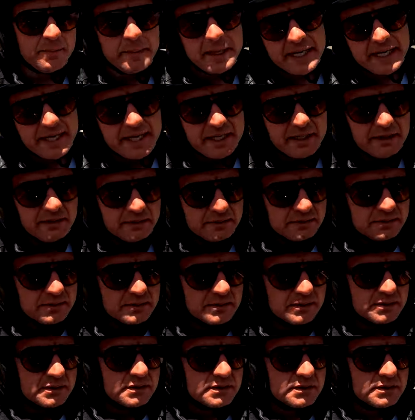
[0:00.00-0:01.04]
me.
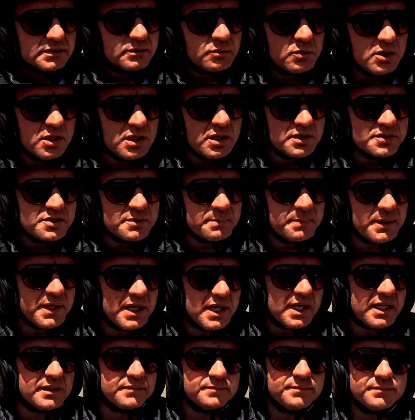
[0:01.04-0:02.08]
Worlds
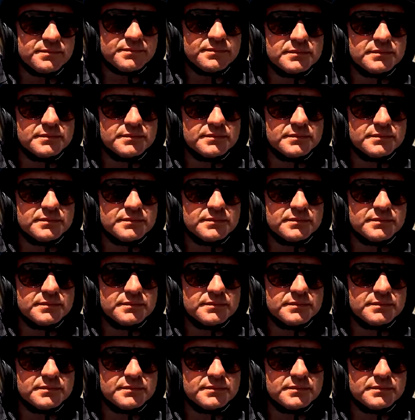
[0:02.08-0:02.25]
apart.